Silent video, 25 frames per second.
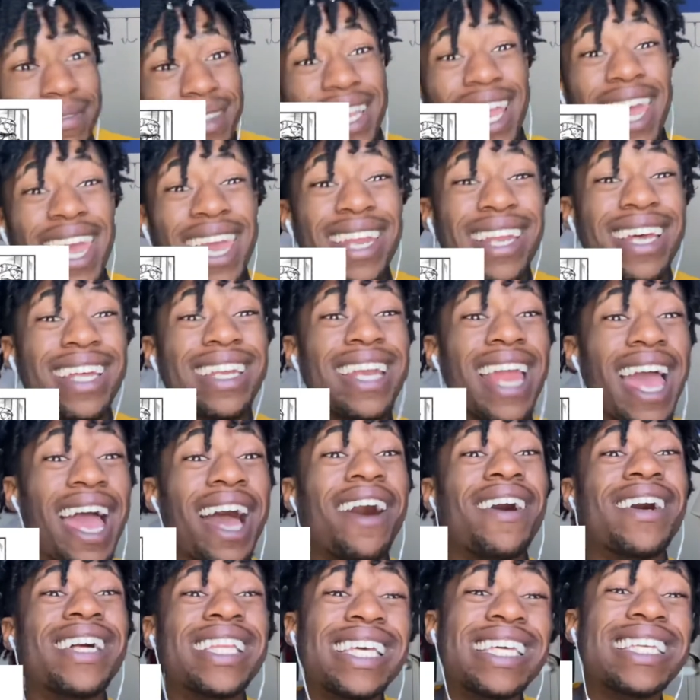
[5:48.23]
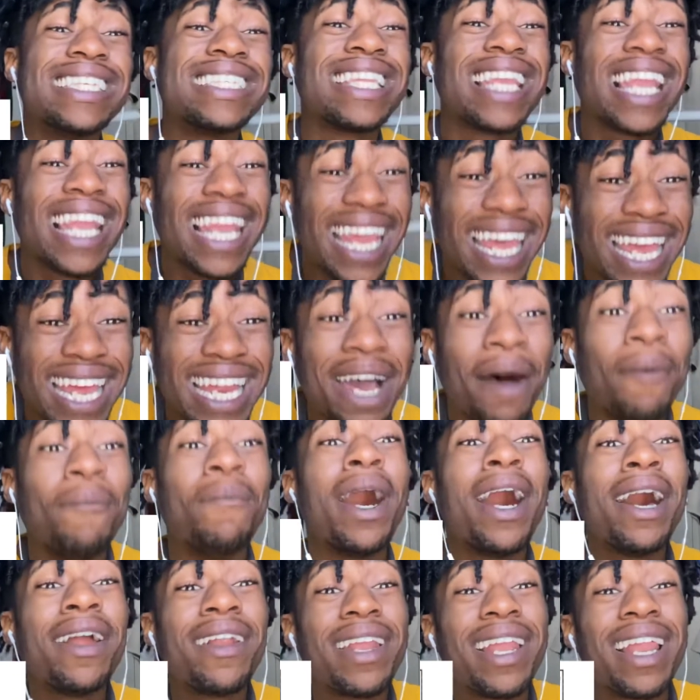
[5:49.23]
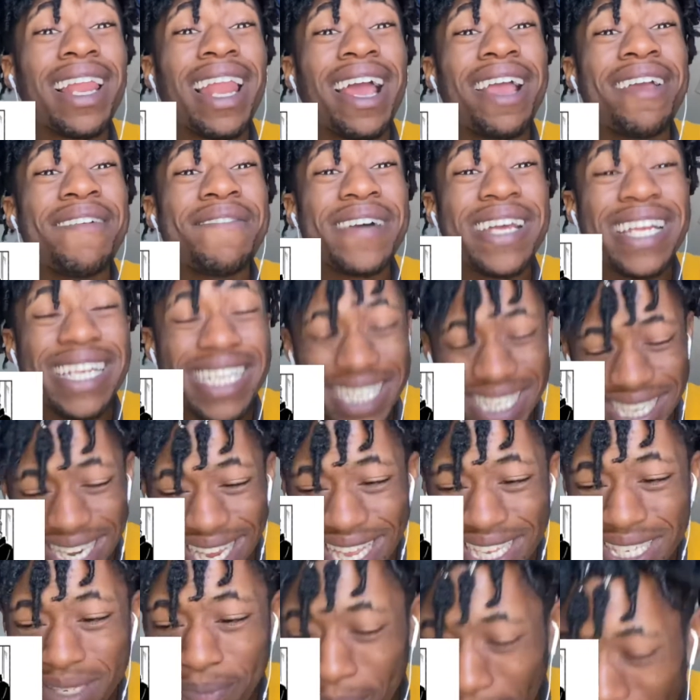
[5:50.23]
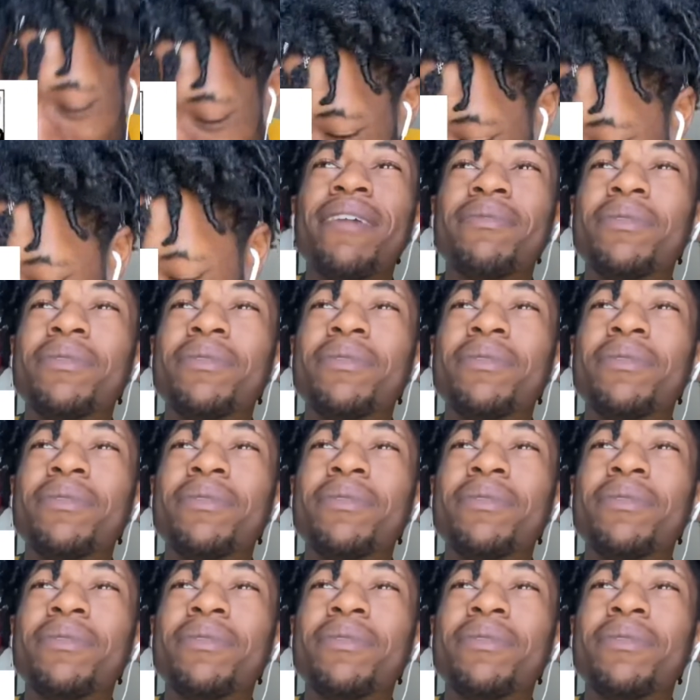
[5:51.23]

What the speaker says: Eida now is lit. Amato look like he finna shit his pants.